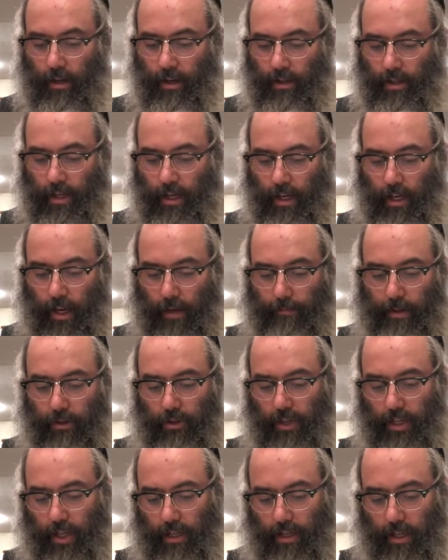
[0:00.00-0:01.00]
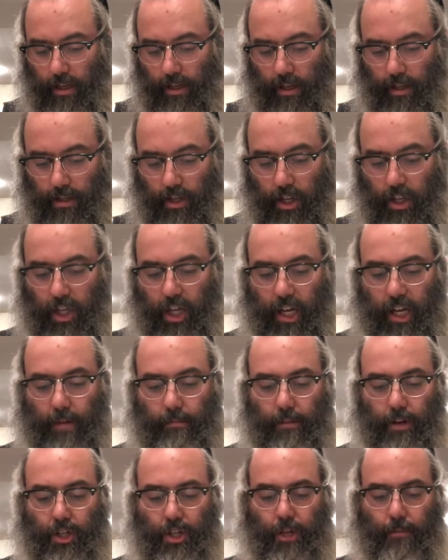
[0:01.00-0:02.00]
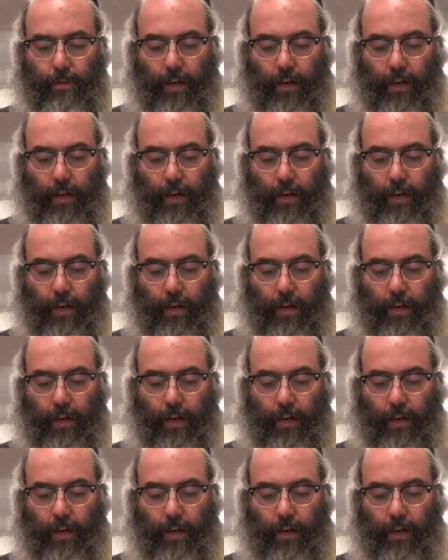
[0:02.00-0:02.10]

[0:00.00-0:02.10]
The Medrash says like this: K'shaya Moshe